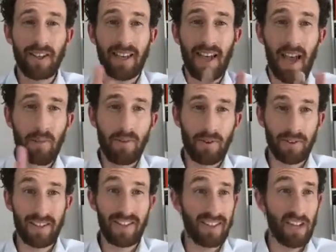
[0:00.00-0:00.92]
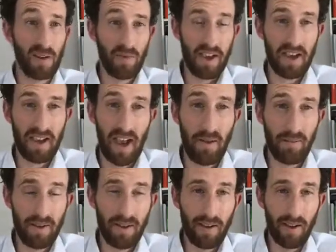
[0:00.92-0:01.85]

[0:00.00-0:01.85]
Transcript: the gap, because there's going to be a gap.